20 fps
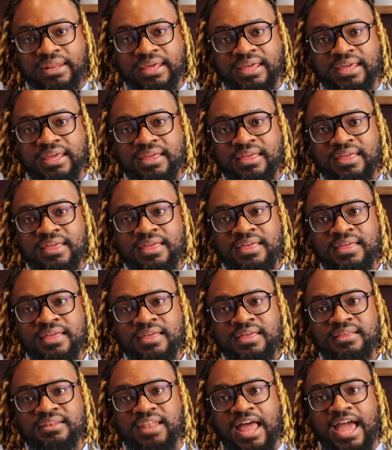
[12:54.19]
it.
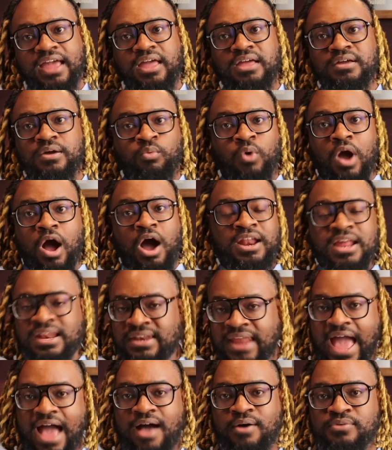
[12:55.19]
Like,
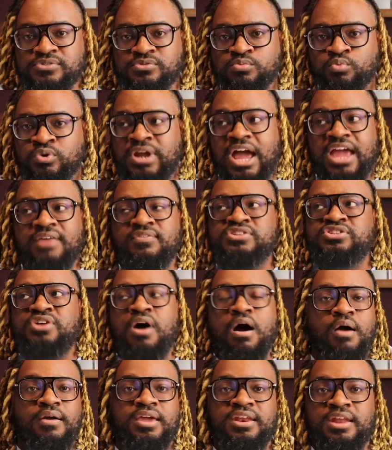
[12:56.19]
unannounced. We're not even
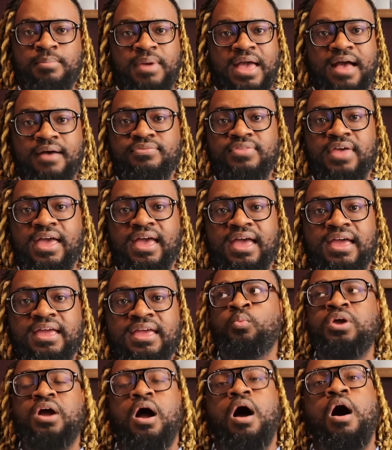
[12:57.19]
talking about
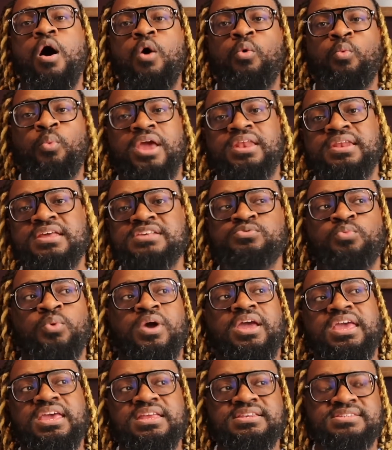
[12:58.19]
that. We all witnessed
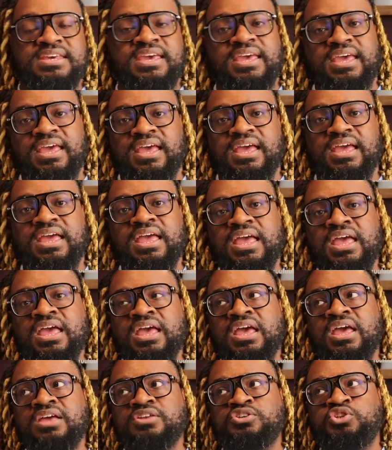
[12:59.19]
what he did
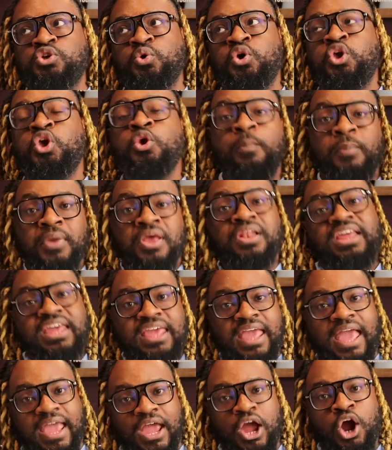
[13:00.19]
to
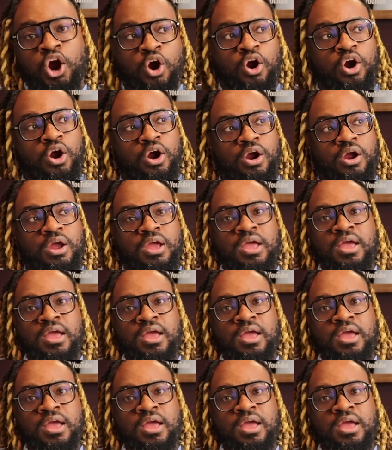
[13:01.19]
humiliate her